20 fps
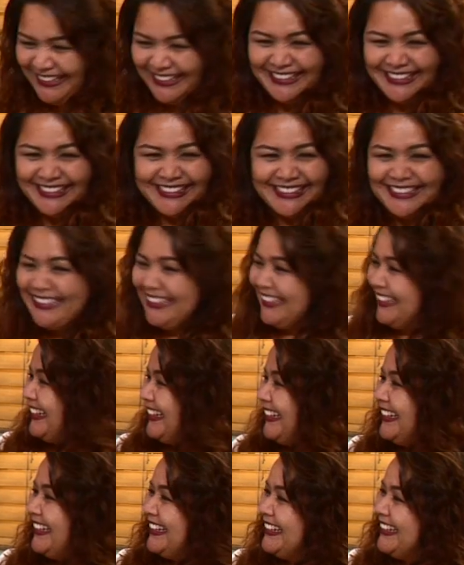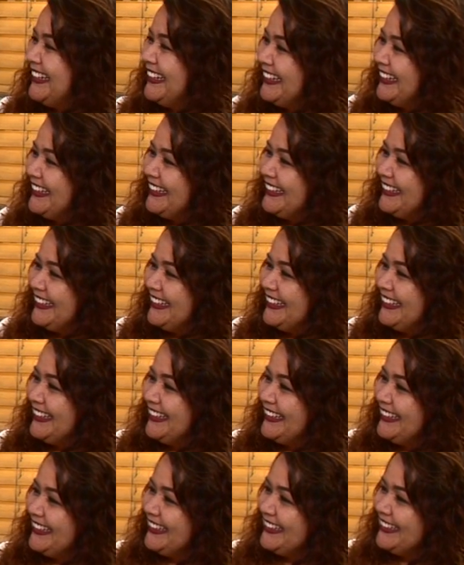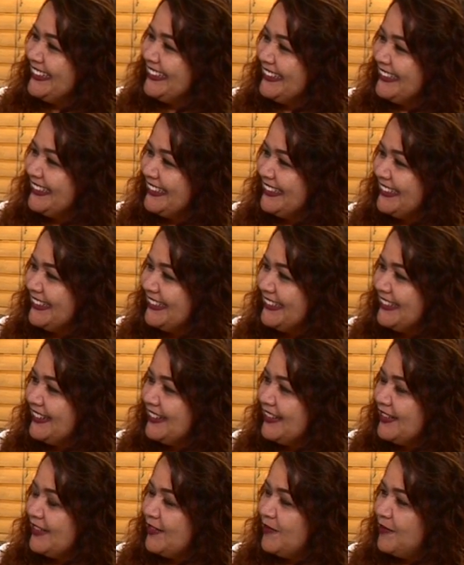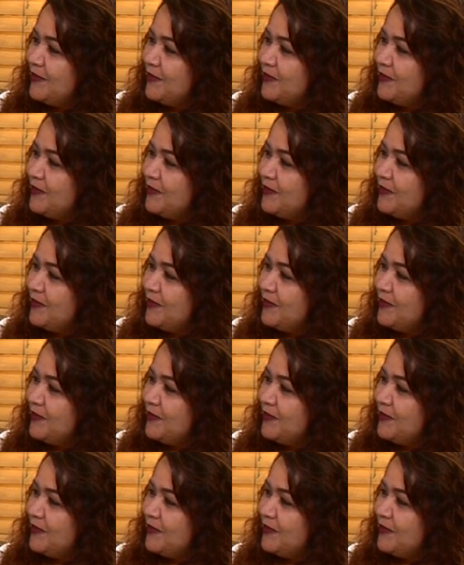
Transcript: The person shown says nothing.